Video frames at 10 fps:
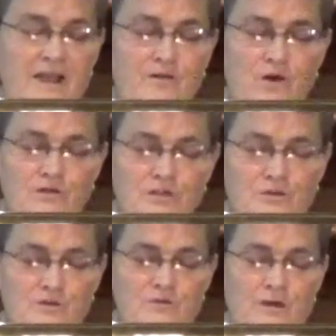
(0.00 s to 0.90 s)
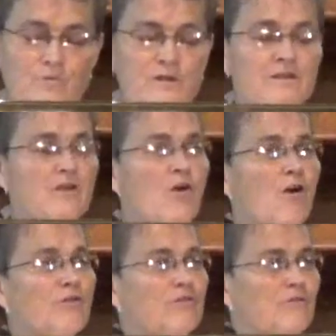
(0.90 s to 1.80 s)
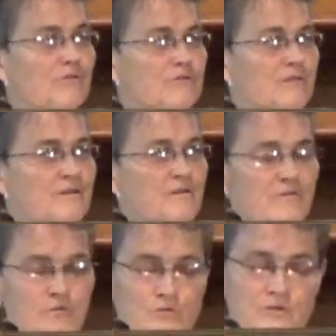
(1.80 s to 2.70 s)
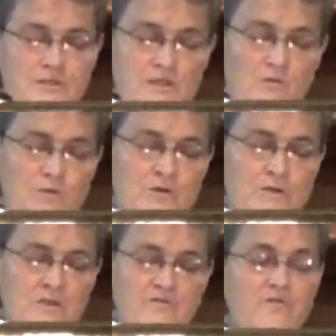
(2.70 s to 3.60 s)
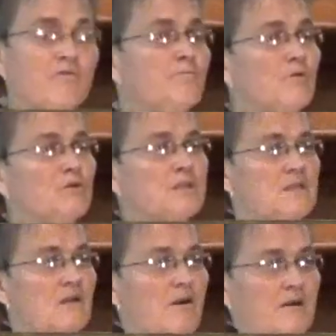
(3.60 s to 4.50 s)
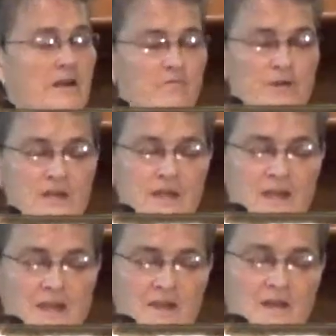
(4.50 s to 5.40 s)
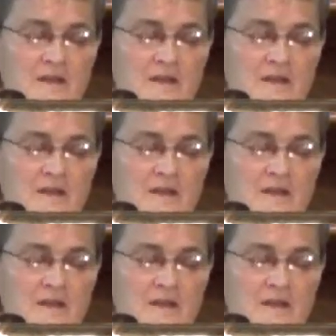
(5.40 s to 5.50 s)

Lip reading: and also doing what the cardinal fruits and the works of mercy are every day.